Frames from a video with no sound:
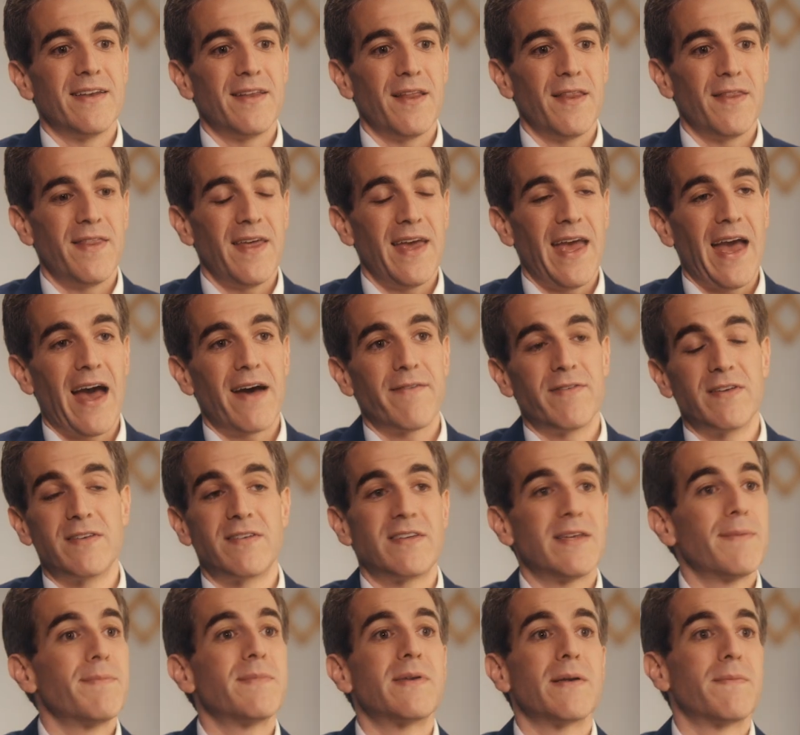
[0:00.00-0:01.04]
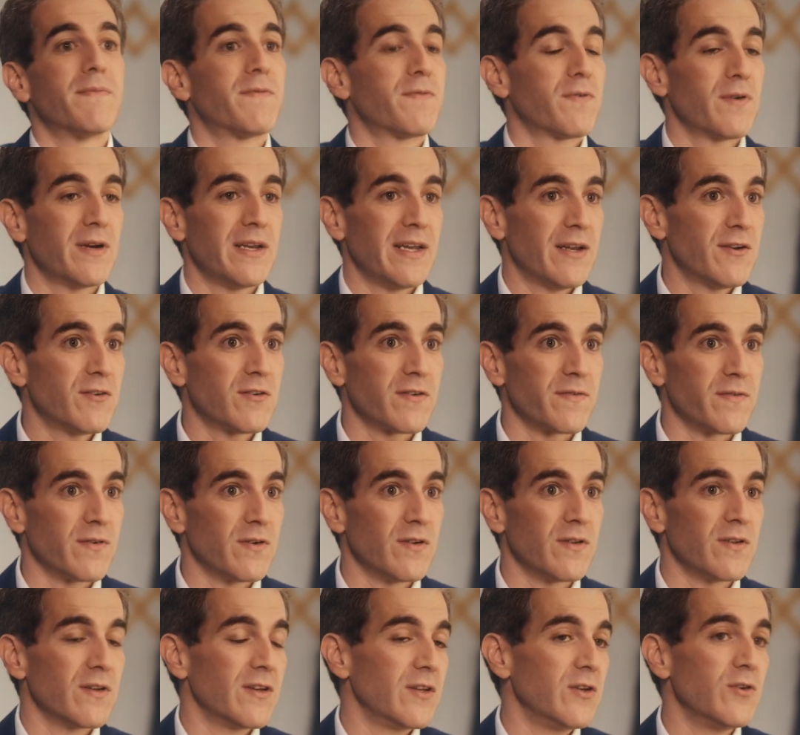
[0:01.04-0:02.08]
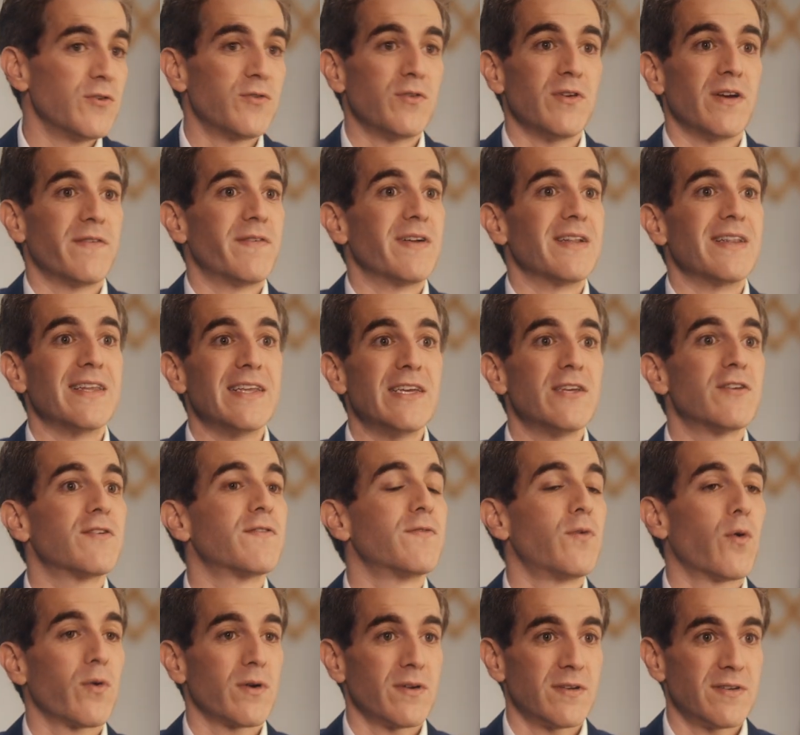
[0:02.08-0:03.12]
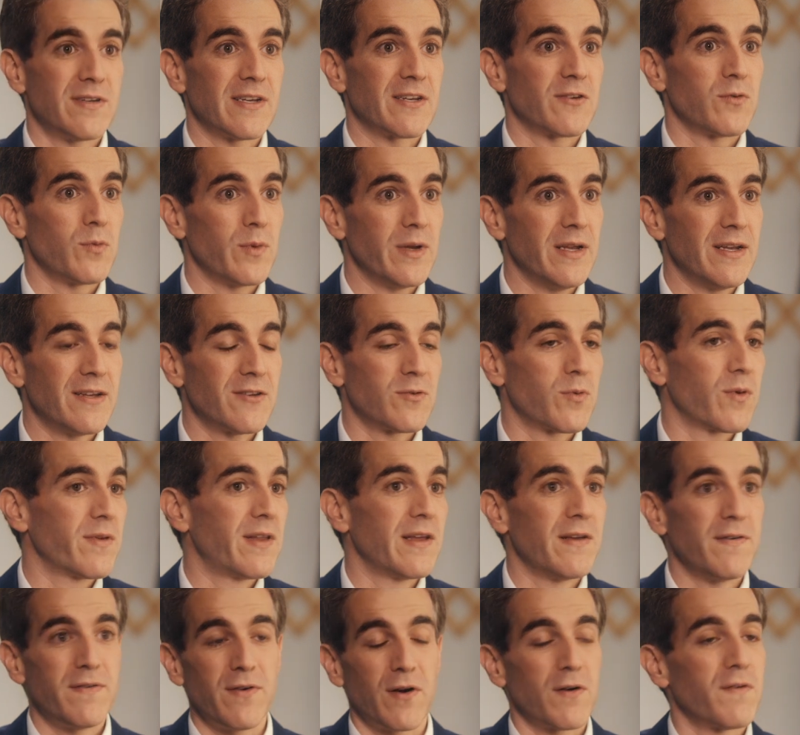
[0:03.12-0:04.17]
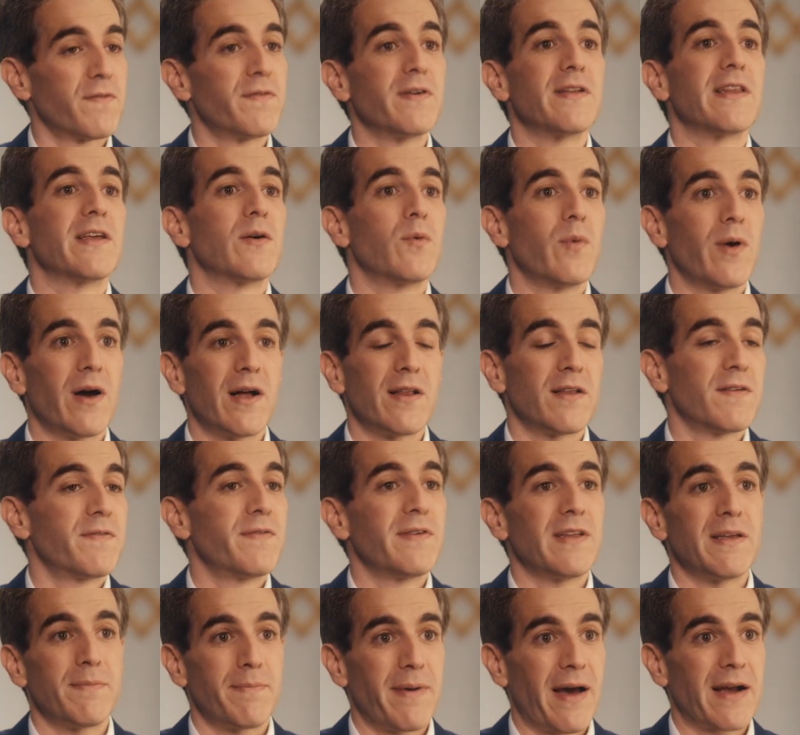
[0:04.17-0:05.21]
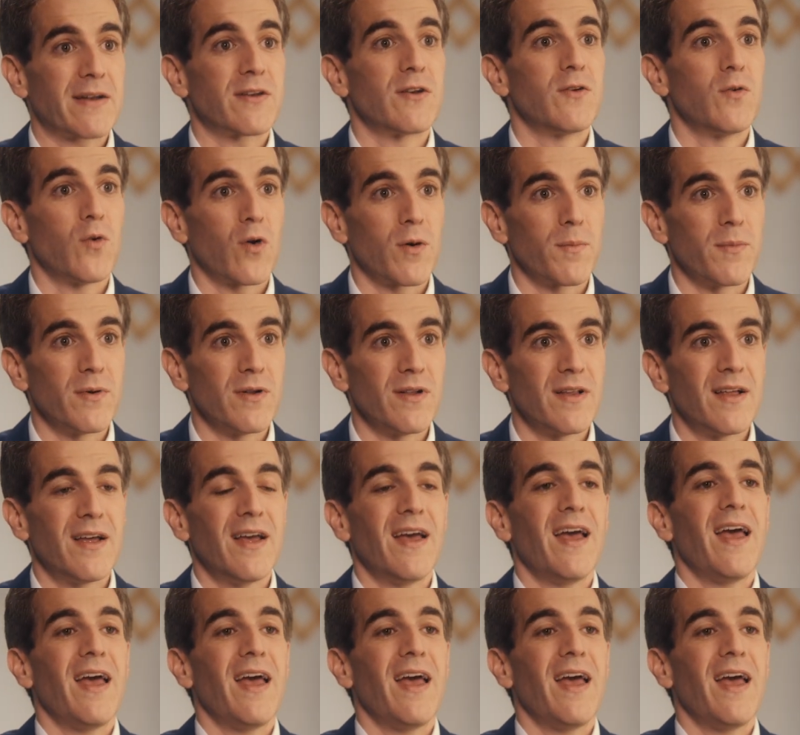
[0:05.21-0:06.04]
They have a symptom free interval, usually of at least four to six weeks, where they are feeling well and feeling back to normal,